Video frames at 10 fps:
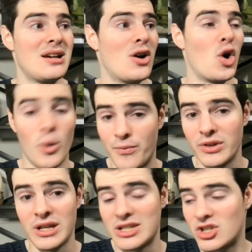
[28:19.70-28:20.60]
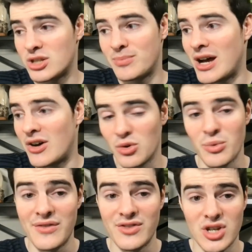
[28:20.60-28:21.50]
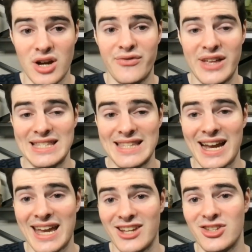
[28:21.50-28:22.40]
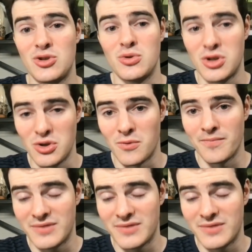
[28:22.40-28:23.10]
Hopefully, it's just about the Ravens offense not getting too cute.